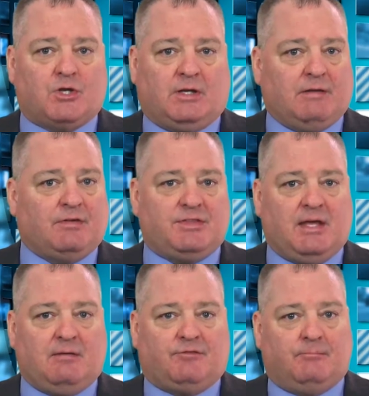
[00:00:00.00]
on
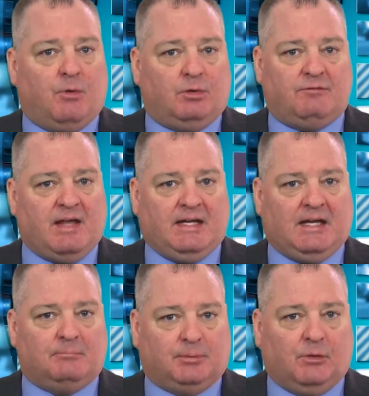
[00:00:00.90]
everything from
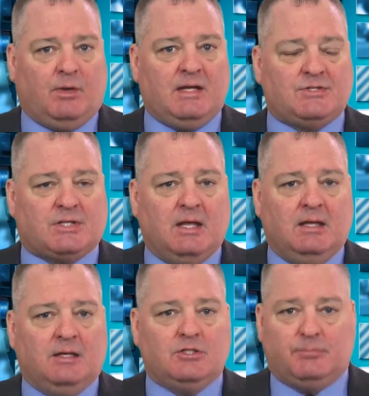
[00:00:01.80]
motivating employees
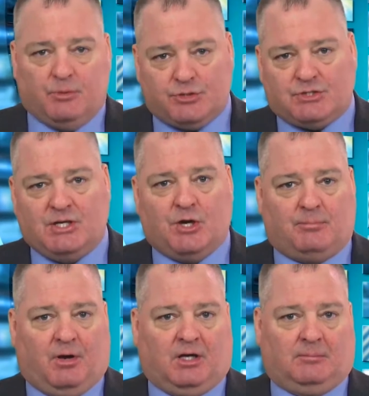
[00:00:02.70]
to boosting your
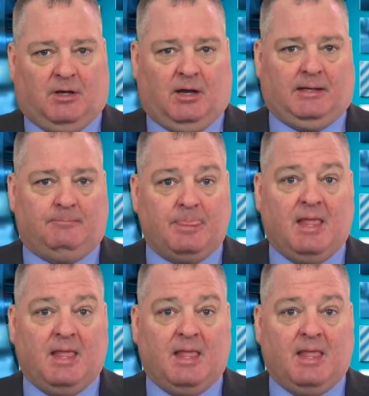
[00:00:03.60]
bottom line.